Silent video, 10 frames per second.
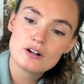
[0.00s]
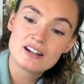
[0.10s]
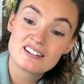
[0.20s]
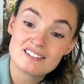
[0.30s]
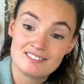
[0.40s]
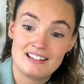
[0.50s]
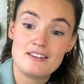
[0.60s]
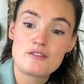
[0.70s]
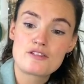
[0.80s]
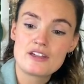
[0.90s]
And
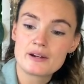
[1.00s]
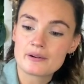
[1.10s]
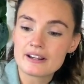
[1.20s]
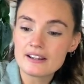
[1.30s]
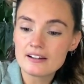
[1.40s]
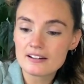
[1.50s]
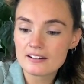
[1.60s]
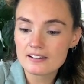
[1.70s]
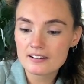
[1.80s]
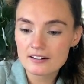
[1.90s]
in theory,
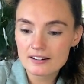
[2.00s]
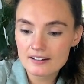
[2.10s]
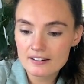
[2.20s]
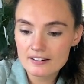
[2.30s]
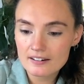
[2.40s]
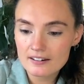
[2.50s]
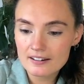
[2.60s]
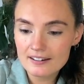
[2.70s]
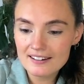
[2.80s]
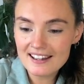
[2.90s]

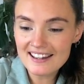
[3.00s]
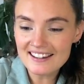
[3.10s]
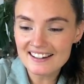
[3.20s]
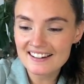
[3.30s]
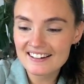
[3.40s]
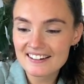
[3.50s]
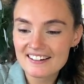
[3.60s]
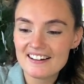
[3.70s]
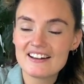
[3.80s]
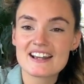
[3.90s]
yay.
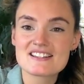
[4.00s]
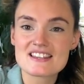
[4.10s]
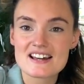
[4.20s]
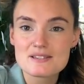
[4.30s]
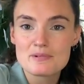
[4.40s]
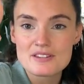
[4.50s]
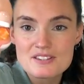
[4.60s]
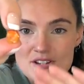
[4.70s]
Okay, so that's one that's